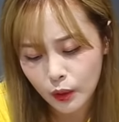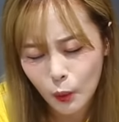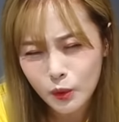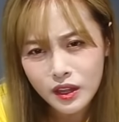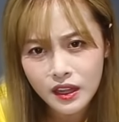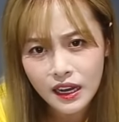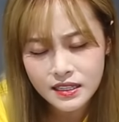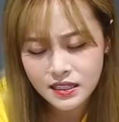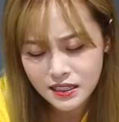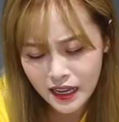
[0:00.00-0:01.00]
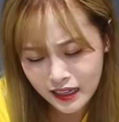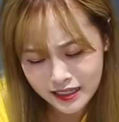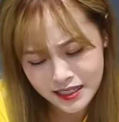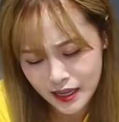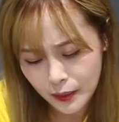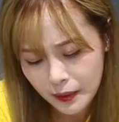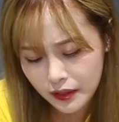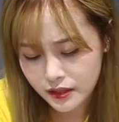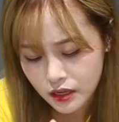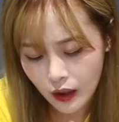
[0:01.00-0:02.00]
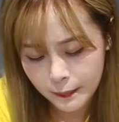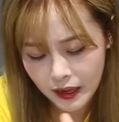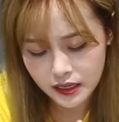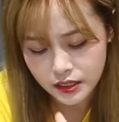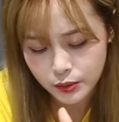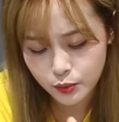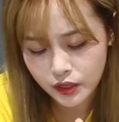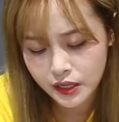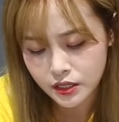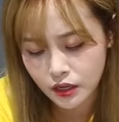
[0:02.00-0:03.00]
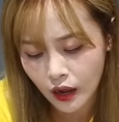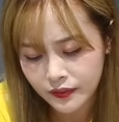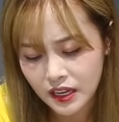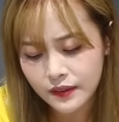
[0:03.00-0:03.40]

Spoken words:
The only thing I could say about this cotton pad is it's really soft,